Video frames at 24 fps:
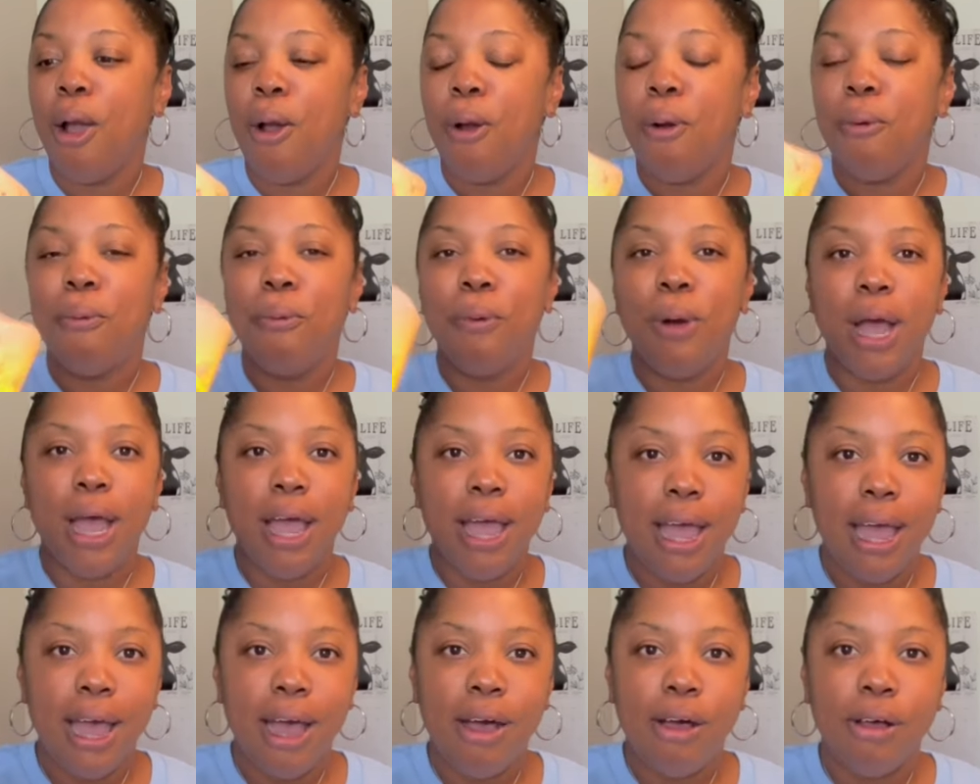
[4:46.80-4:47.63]

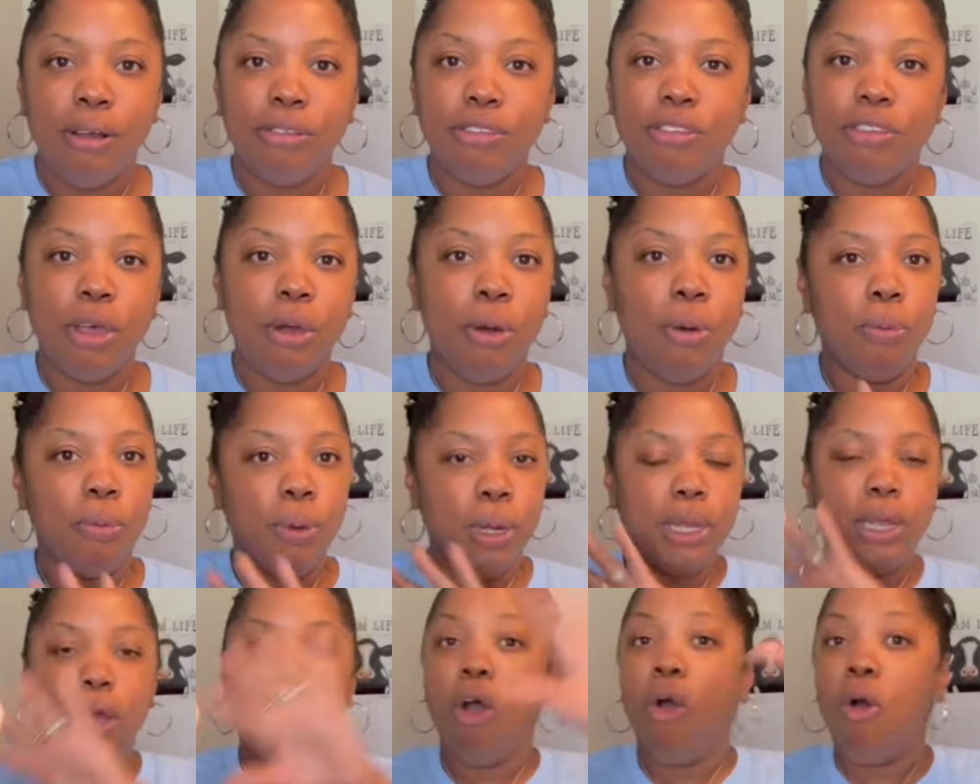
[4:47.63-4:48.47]
Wow. So
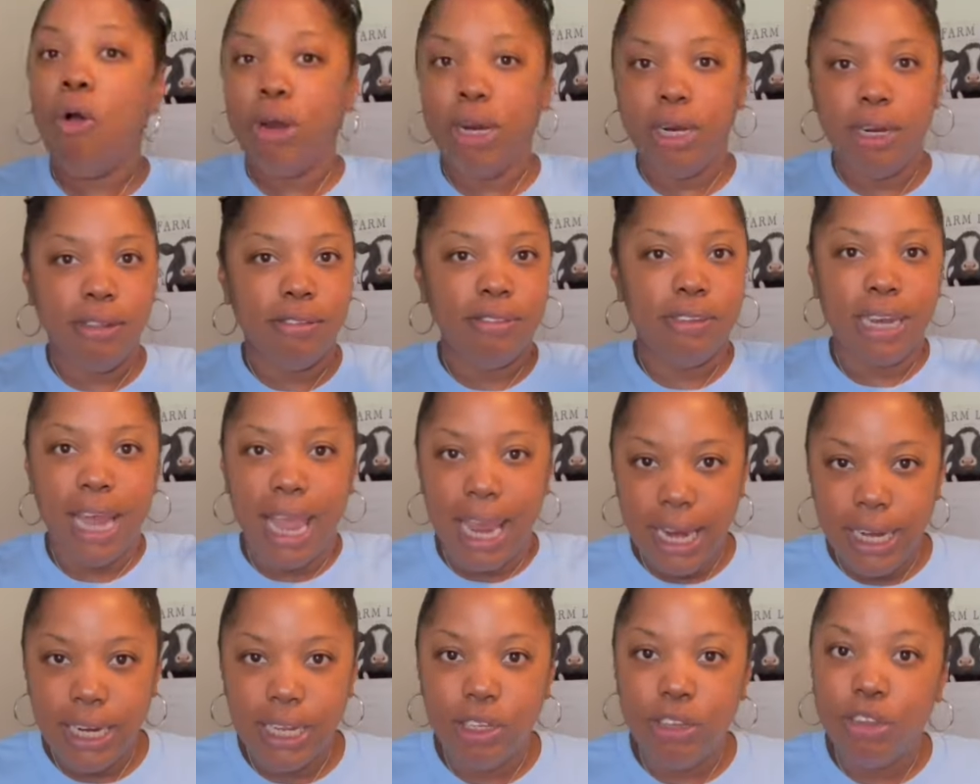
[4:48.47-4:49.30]
with all of this
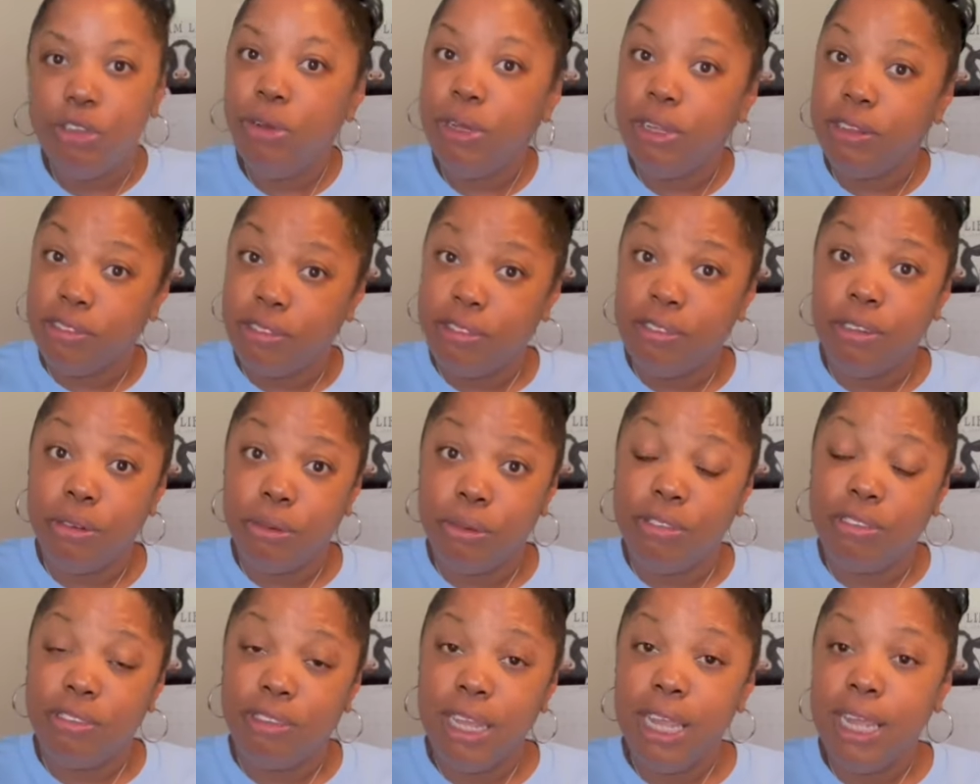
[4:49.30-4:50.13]
lighting, you can still
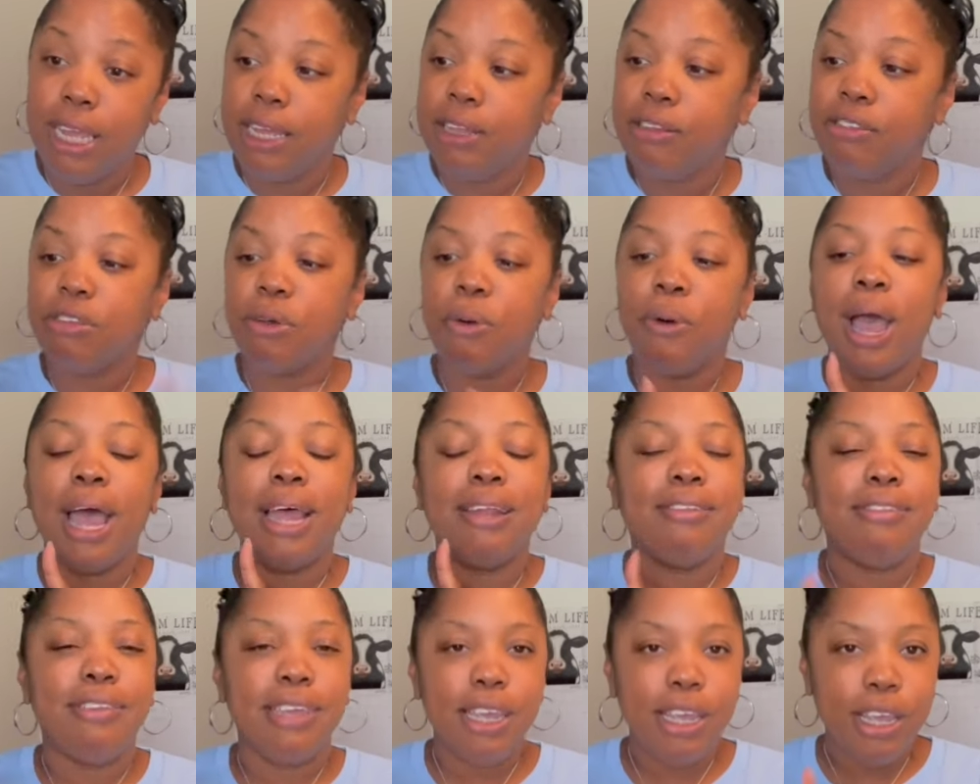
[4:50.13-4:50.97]
see it. So I
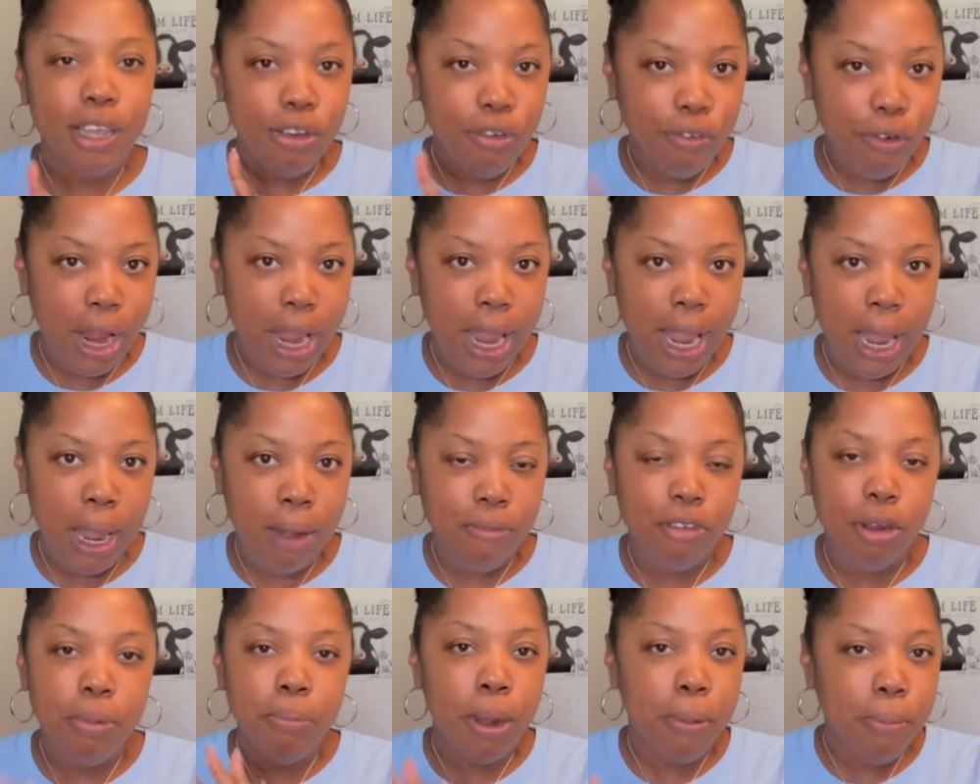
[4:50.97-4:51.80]
did grab,
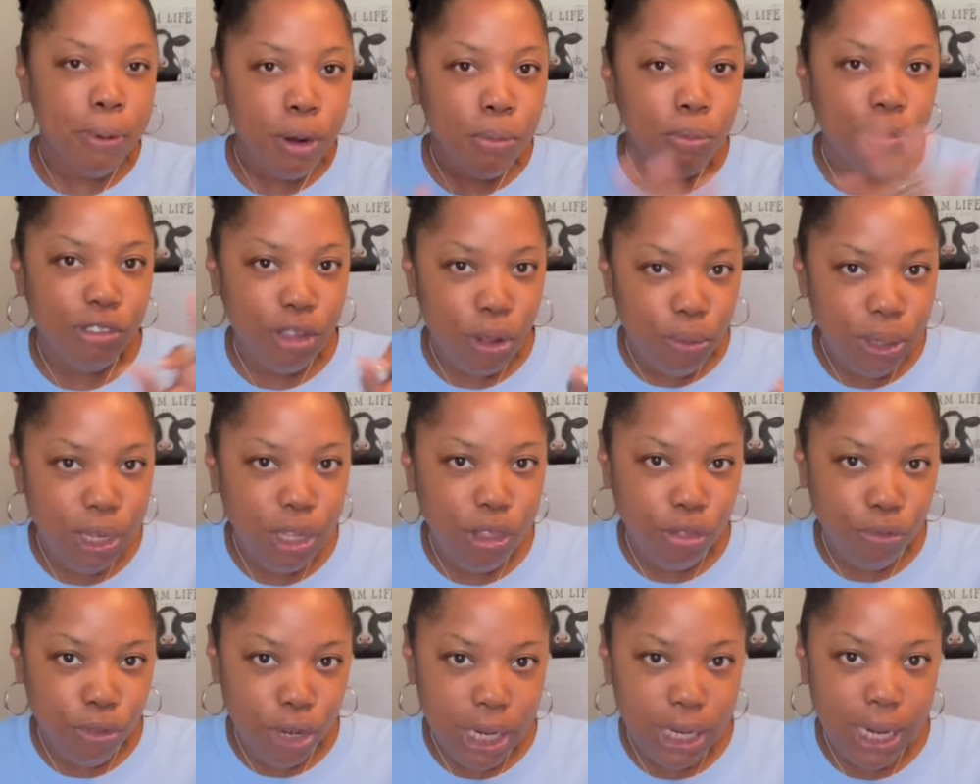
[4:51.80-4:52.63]
remember it was only
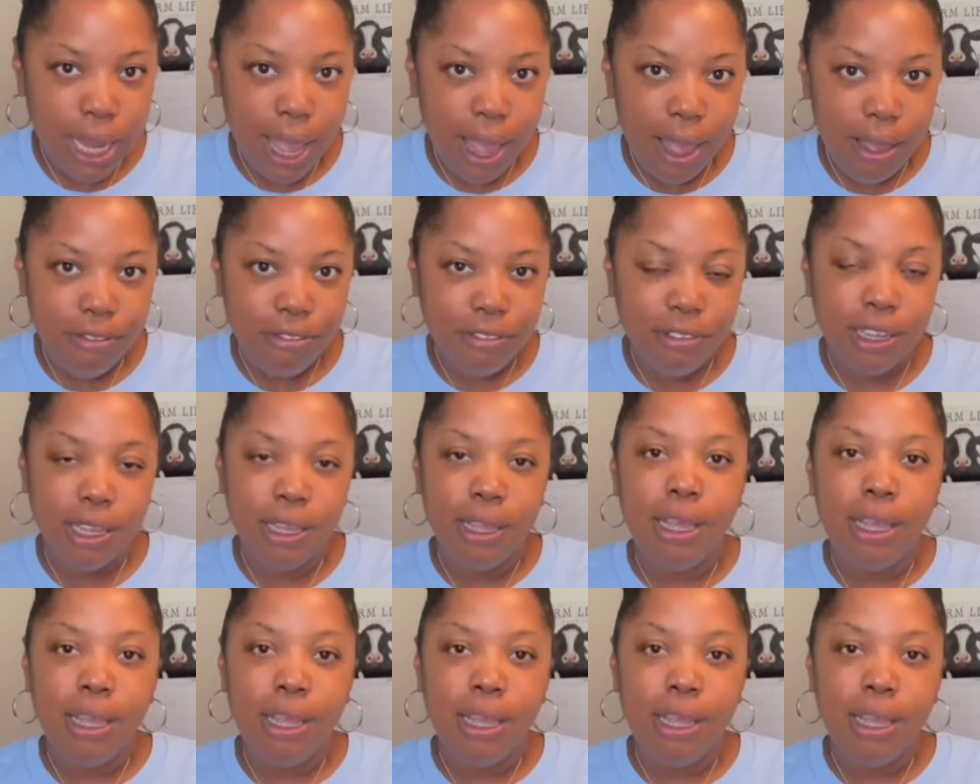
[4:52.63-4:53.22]
3 left.